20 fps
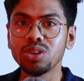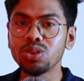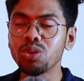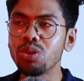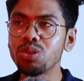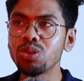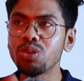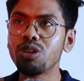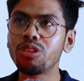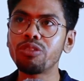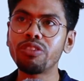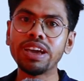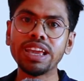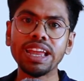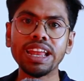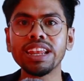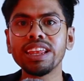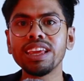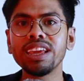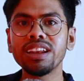Don't go by
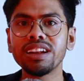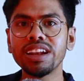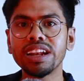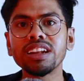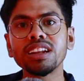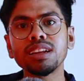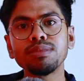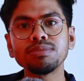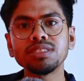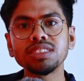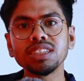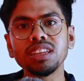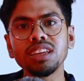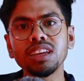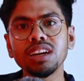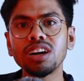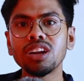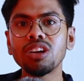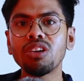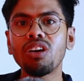any random
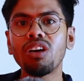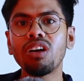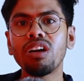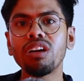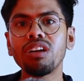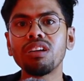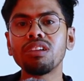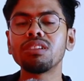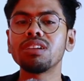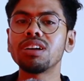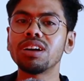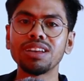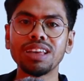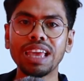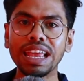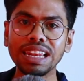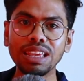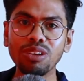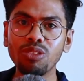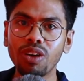senior or
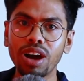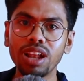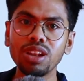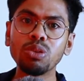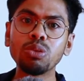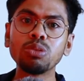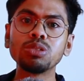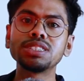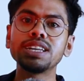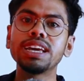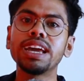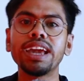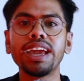anyone who say,